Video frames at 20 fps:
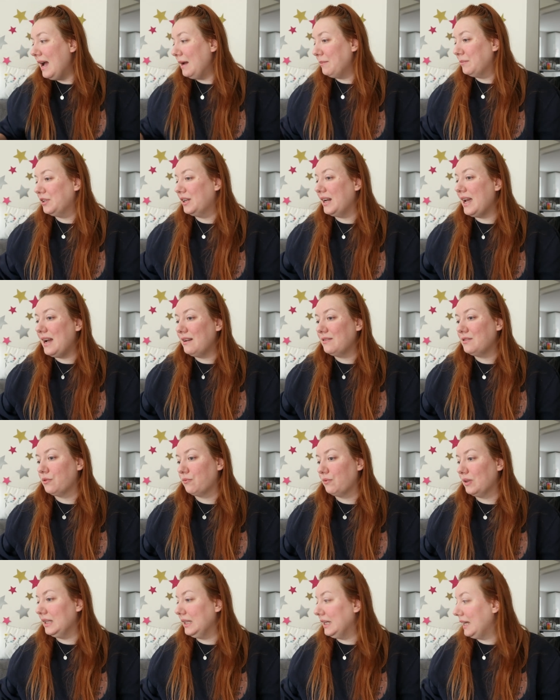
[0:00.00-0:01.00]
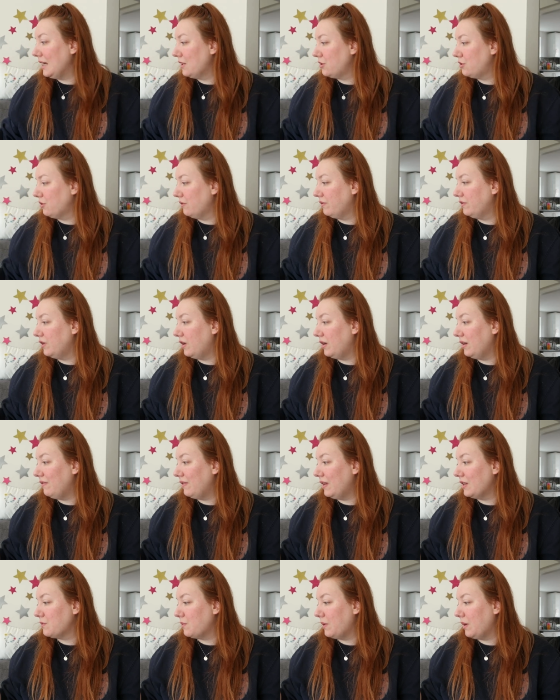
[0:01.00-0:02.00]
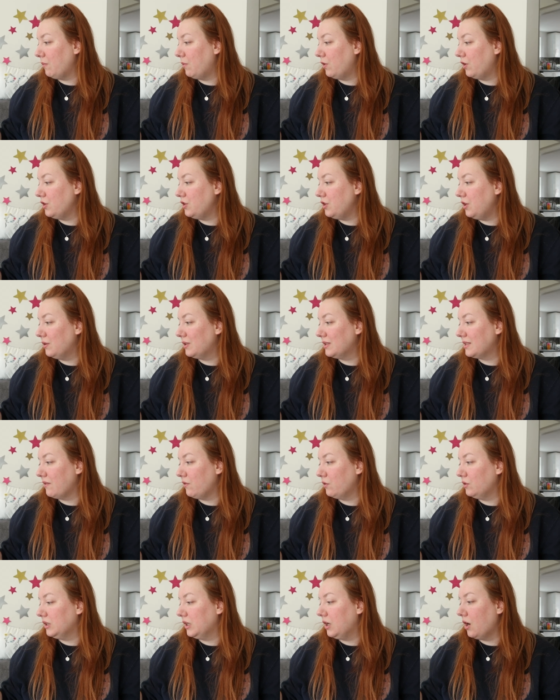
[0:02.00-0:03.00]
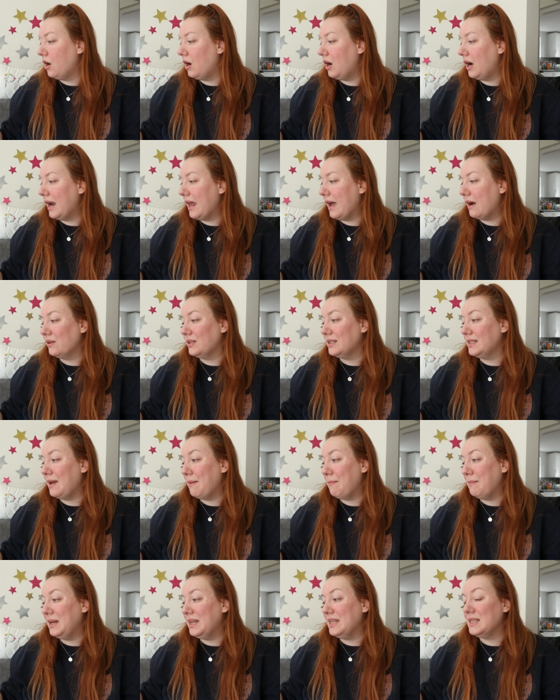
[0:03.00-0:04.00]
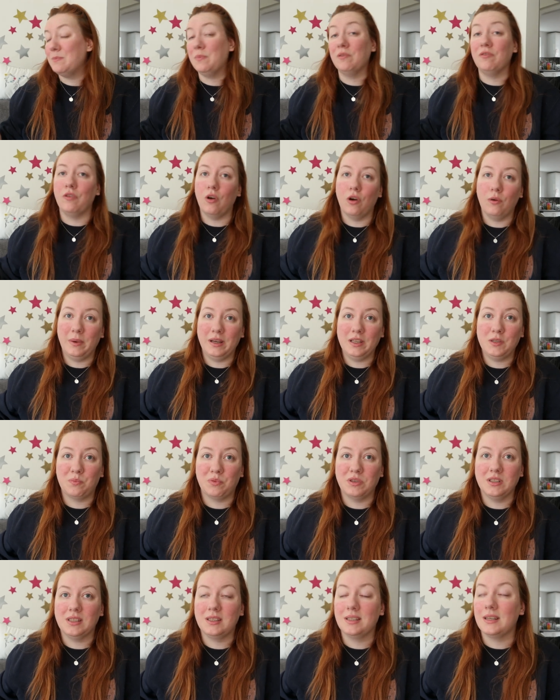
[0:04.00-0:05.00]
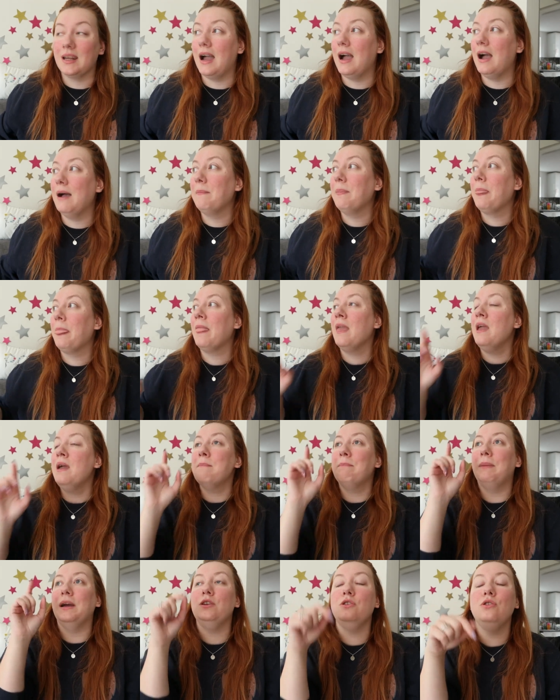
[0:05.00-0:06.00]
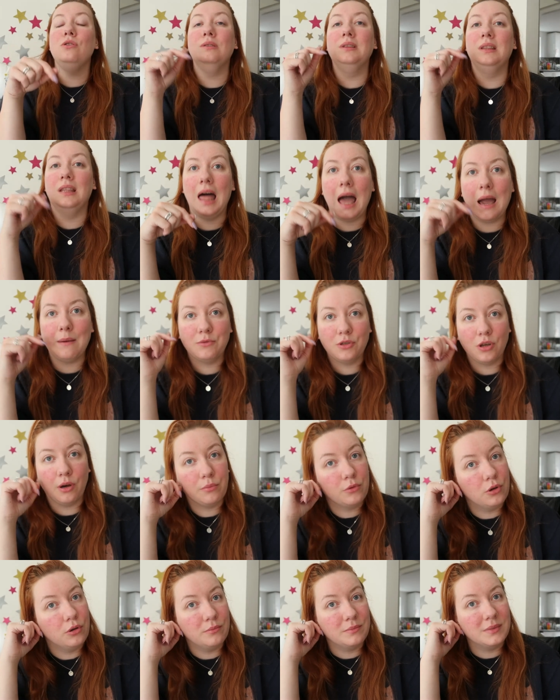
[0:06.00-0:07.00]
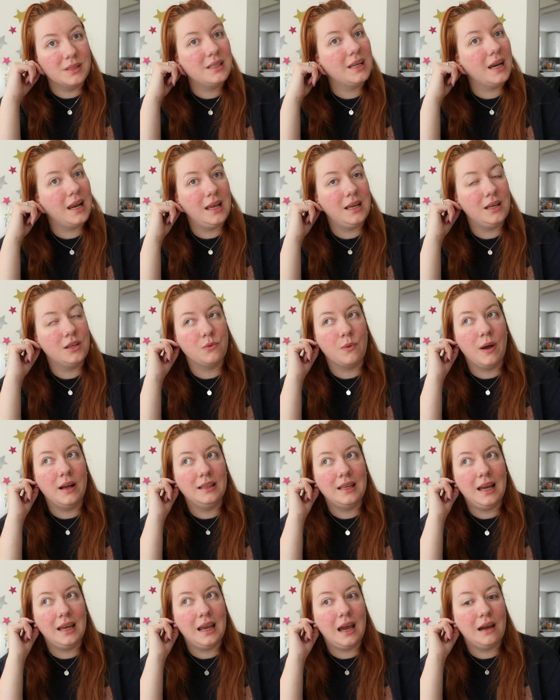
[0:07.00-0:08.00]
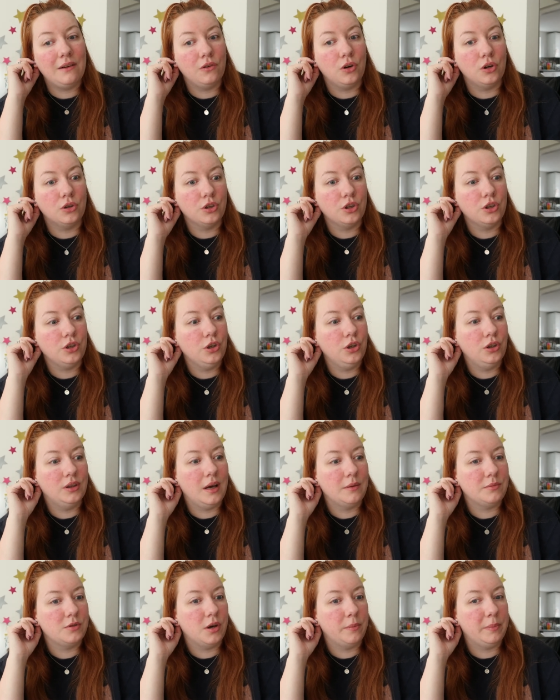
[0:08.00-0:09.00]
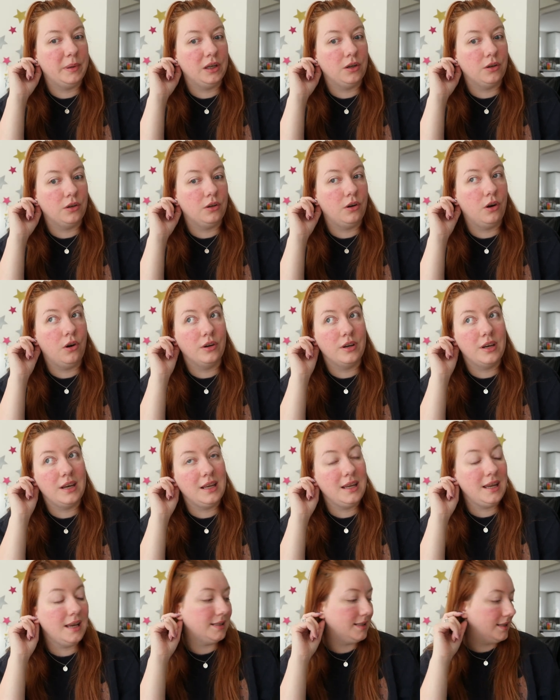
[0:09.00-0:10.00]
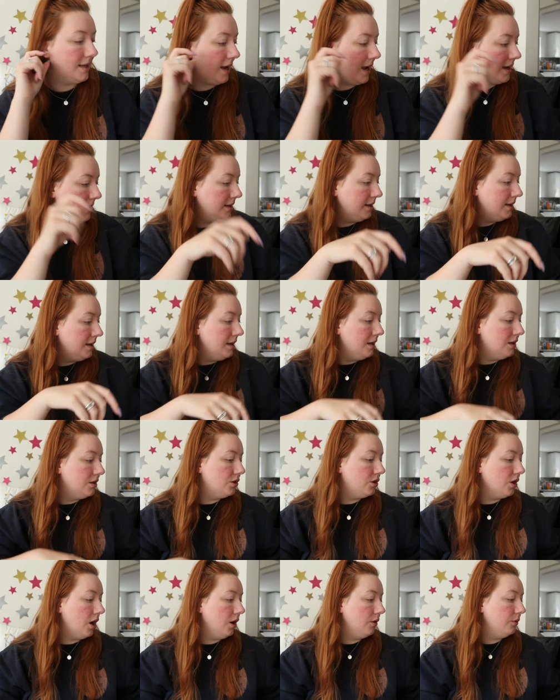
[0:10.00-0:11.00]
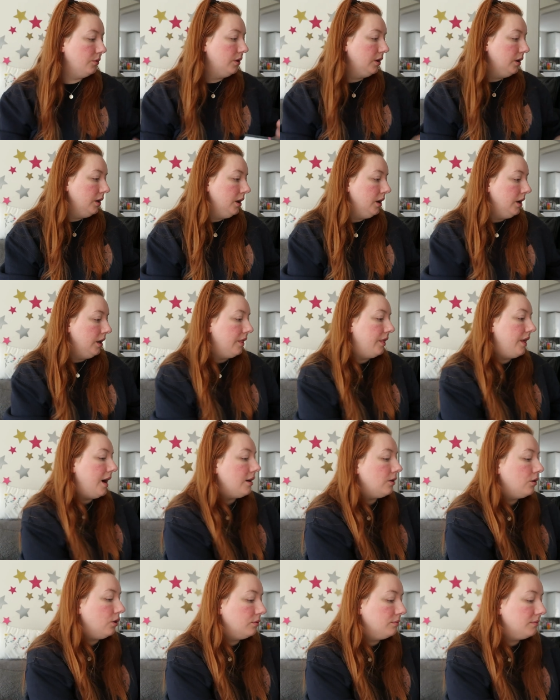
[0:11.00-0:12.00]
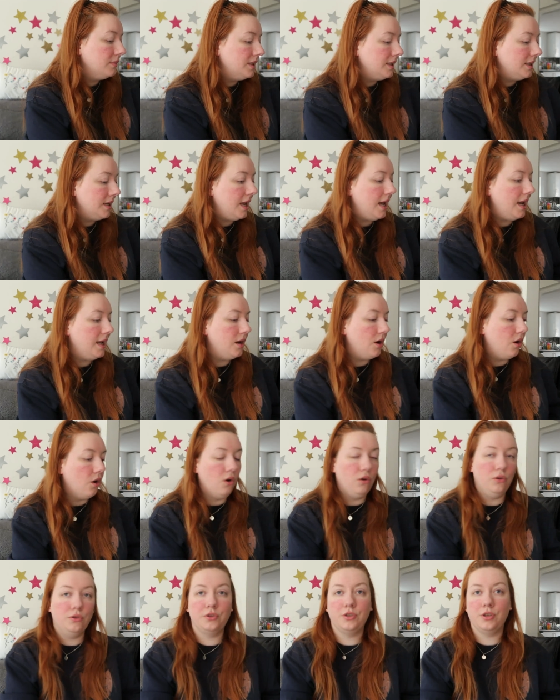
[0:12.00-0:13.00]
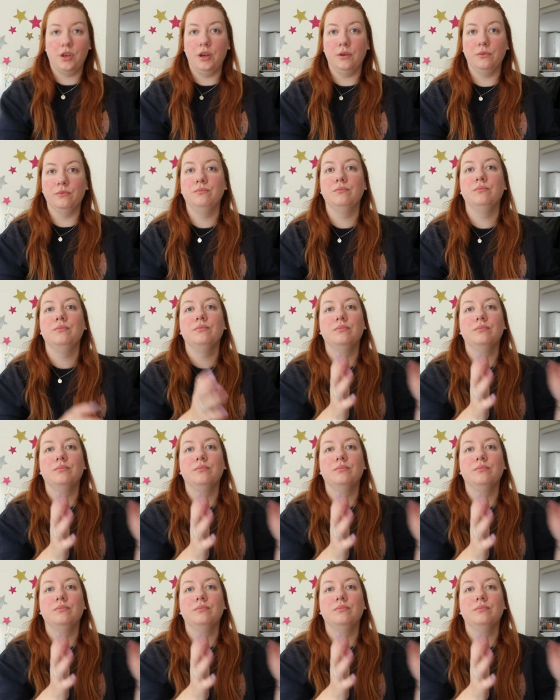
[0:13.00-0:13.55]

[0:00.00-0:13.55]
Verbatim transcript: I'm going to have to really get a shufty on if that's what I want to do because I've only got an hour and 10 minutes before my sprint start. My new laptop comes today as well. I have ordered a new laptop. I got, ordered it yesterday. So that comes today also.